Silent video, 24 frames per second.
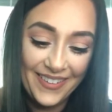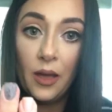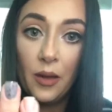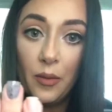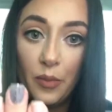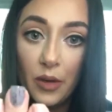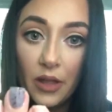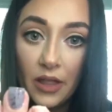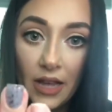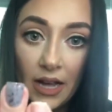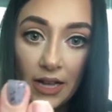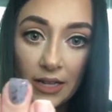
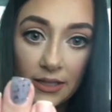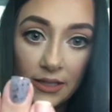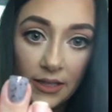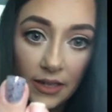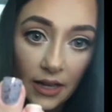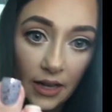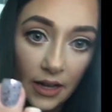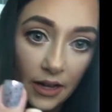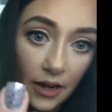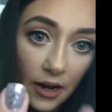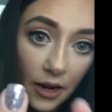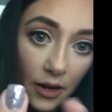But that's
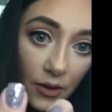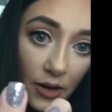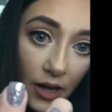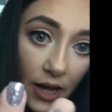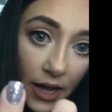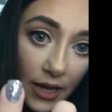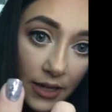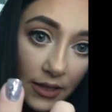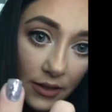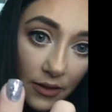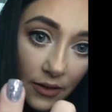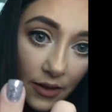it.
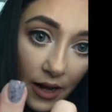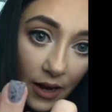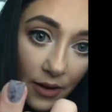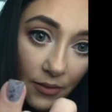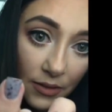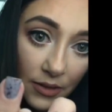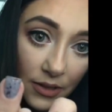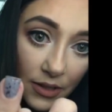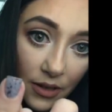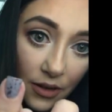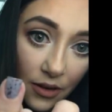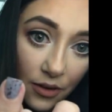Okay, so that
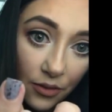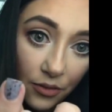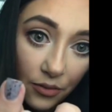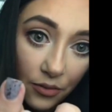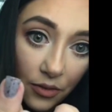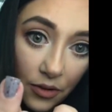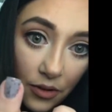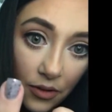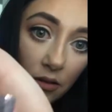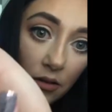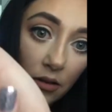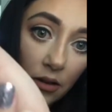one's on.
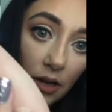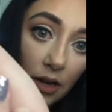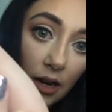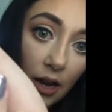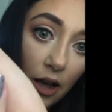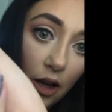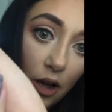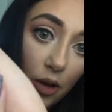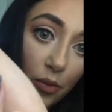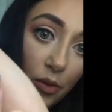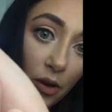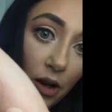And I
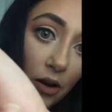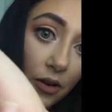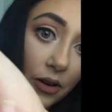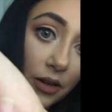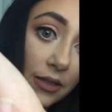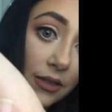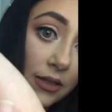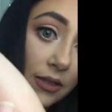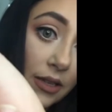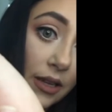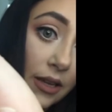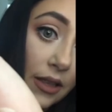hope y'all
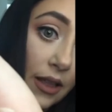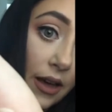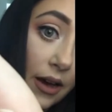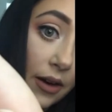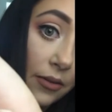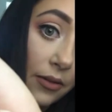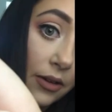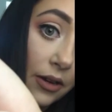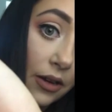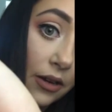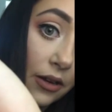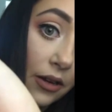can see that
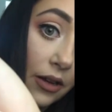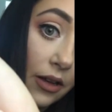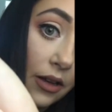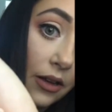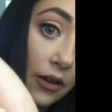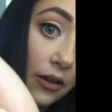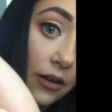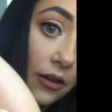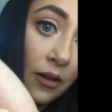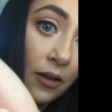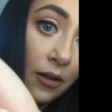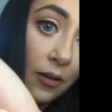one
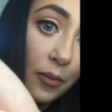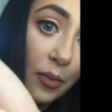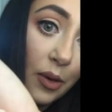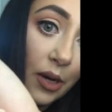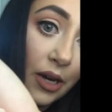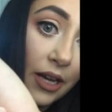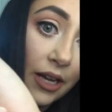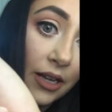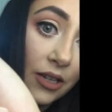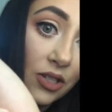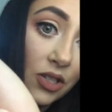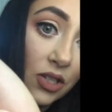good.
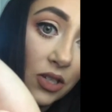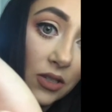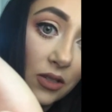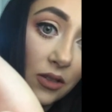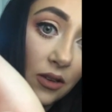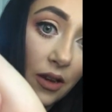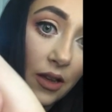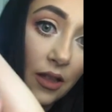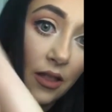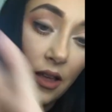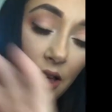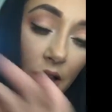But just
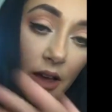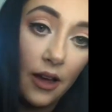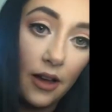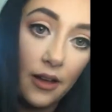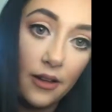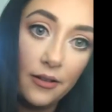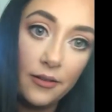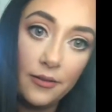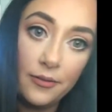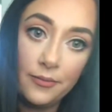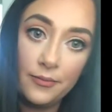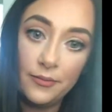like that,
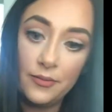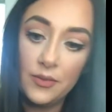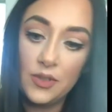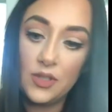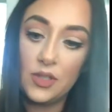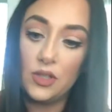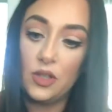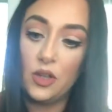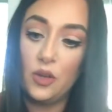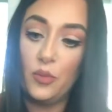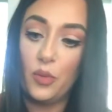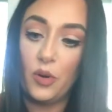
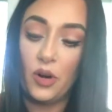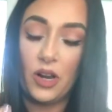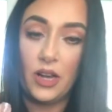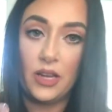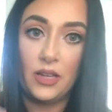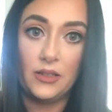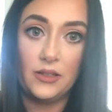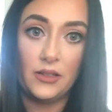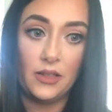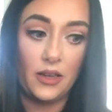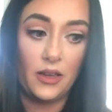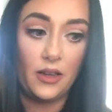super
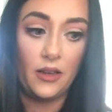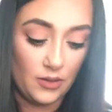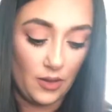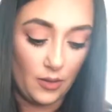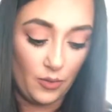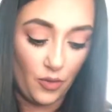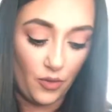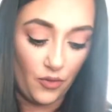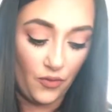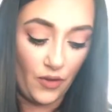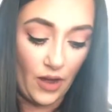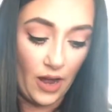easy. I'm
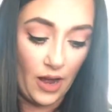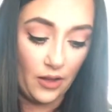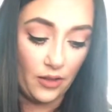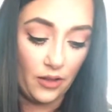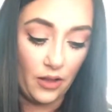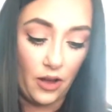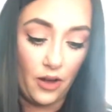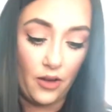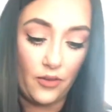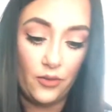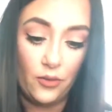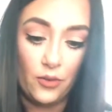gonna file
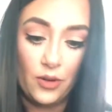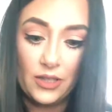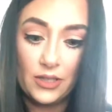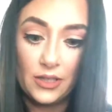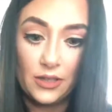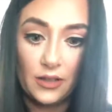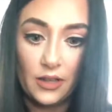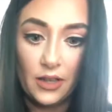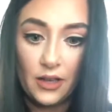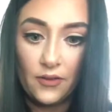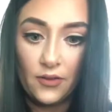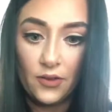off what's
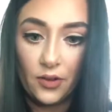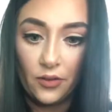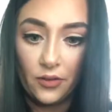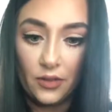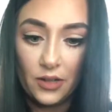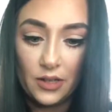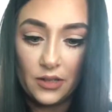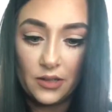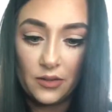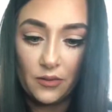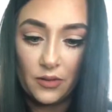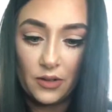left on
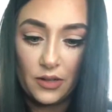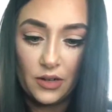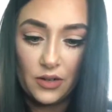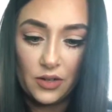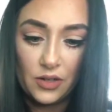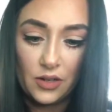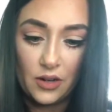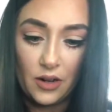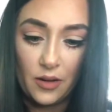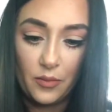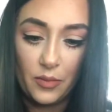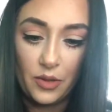this one. There's
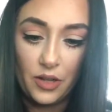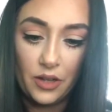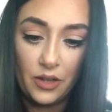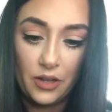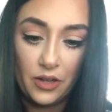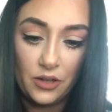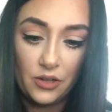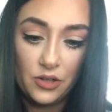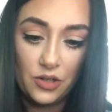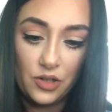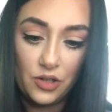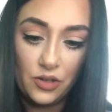not
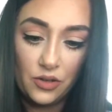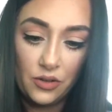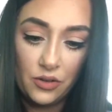much.